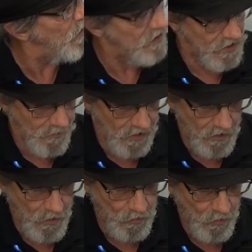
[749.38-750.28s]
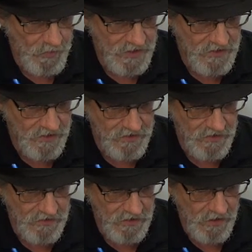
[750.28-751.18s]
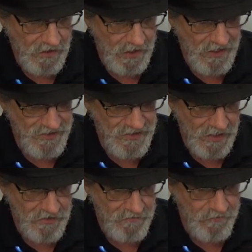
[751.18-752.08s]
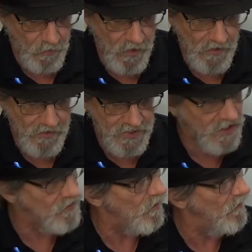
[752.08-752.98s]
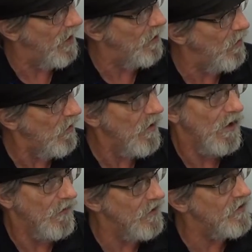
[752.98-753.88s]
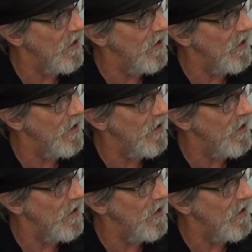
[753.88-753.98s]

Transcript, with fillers: by some of the local businesses, and it says 400 seats are available. This